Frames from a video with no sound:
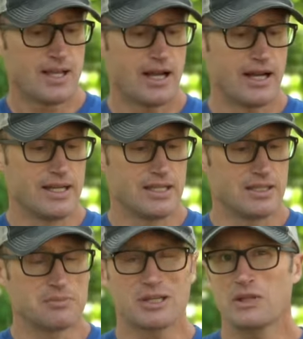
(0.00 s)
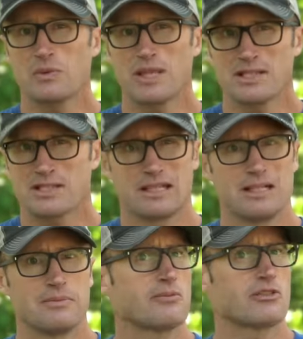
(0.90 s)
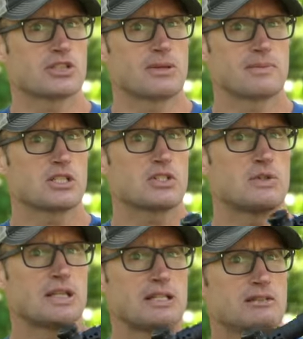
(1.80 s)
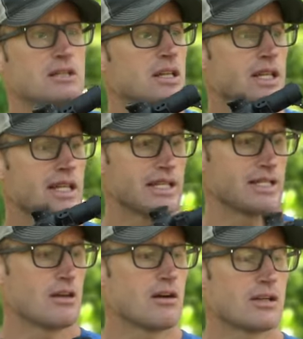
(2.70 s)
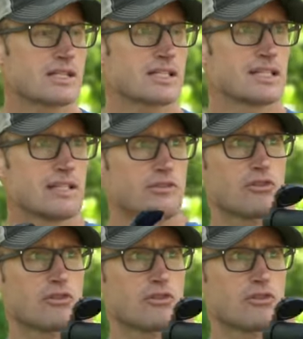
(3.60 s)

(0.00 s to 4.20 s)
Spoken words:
I played with it some for some of the shooting, and honestly,